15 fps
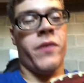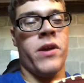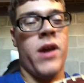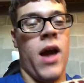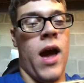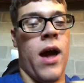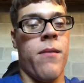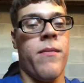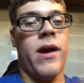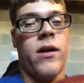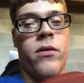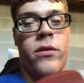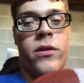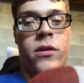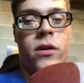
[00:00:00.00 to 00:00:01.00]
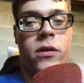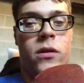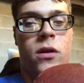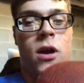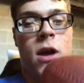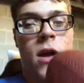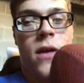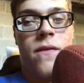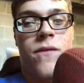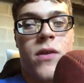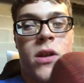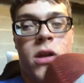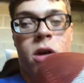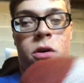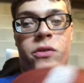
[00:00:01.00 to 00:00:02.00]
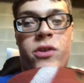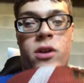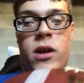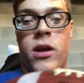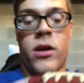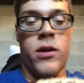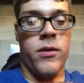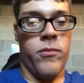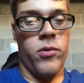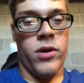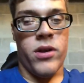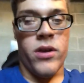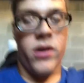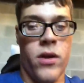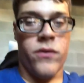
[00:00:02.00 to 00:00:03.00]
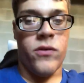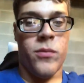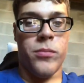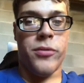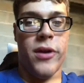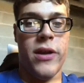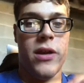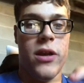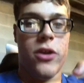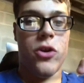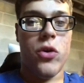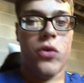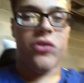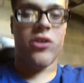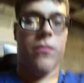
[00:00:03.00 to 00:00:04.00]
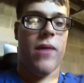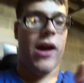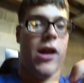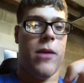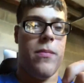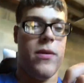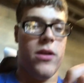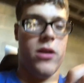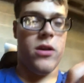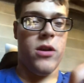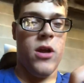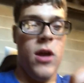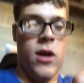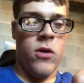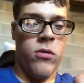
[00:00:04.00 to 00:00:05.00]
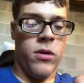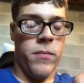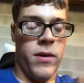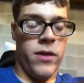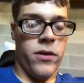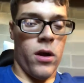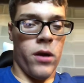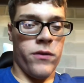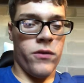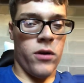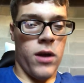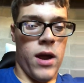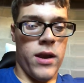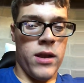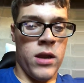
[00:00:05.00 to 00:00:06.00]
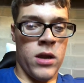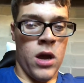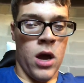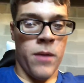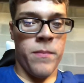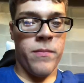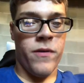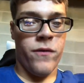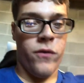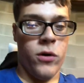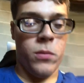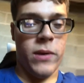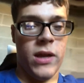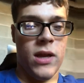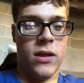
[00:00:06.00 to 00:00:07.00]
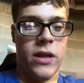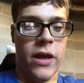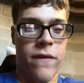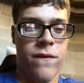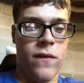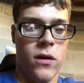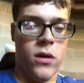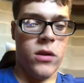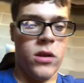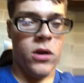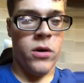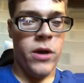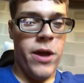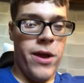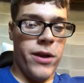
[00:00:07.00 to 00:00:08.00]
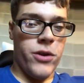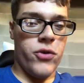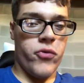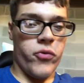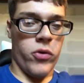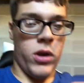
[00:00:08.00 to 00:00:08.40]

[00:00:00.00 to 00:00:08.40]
yeah, I'm back with another video today, breaking down some breaking news, in my opinion, what my thoughts are on it. Before we get that started, though, just